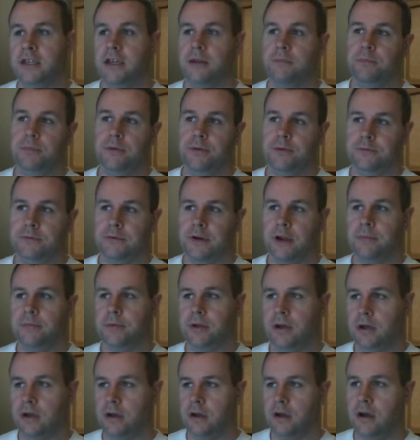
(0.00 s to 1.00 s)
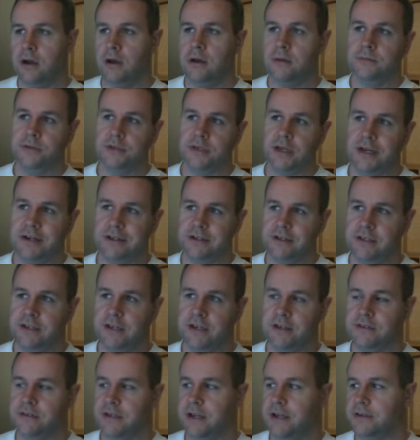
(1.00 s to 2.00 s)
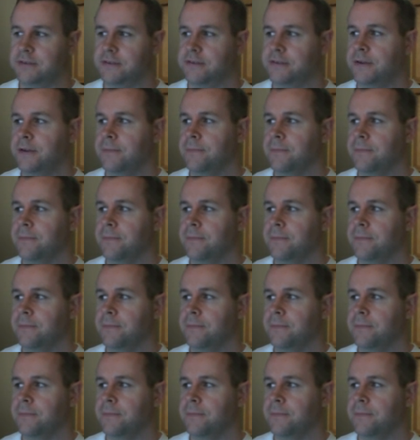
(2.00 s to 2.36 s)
getbootstrap.com slash CSS.